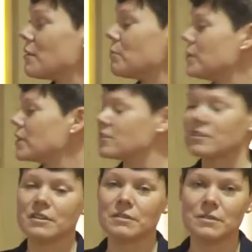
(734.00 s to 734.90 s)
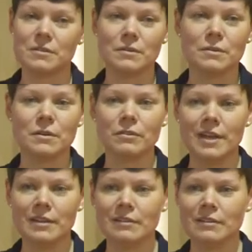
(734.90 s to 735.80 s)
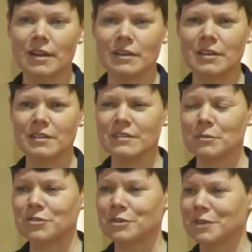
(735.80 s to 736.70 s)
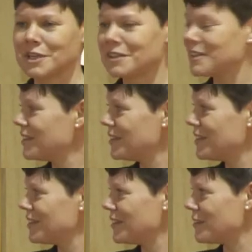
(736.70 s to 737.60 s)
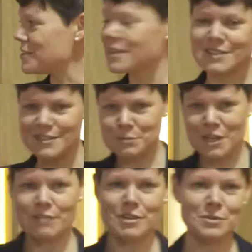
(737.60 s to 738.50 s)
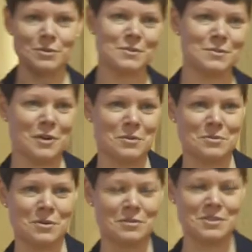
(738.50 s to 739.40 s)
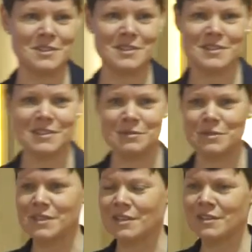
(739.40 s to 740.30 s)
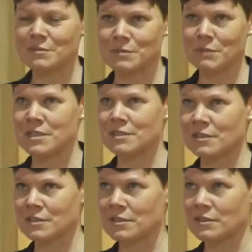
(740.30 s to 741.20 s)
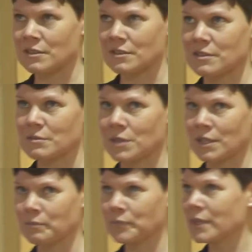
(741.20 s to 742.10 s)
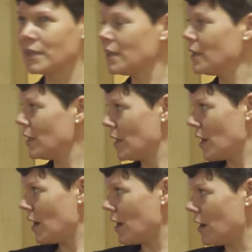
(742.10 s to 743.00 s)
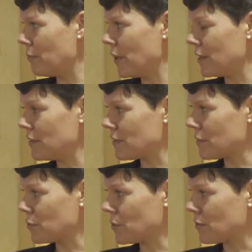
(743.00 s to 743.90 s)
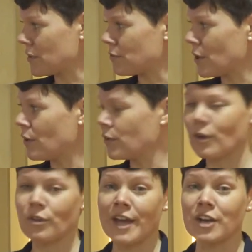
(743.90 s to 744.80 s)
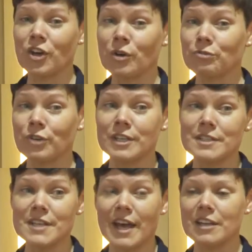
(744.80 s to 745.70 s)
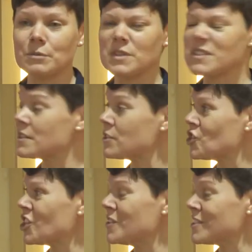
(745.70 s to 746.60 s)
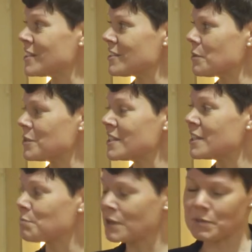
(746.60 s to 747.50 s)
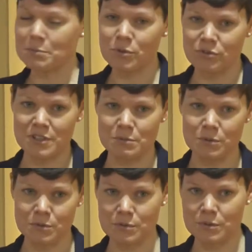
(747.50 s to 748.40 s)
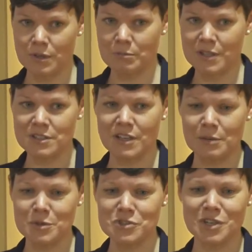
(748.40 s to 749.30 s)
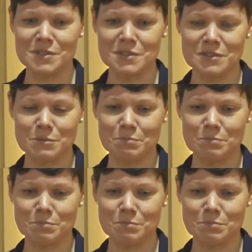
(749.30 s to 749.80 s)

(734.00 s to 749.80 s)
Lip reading: picture, which is called Erect. And some of you might have seen this, or might have it in your sort of cultural consciousness, as I think it was made in 1991. And it's a portrait of her and her then girlfriend, and it was it was in the BP Portrait Award at the time, and it was chosen to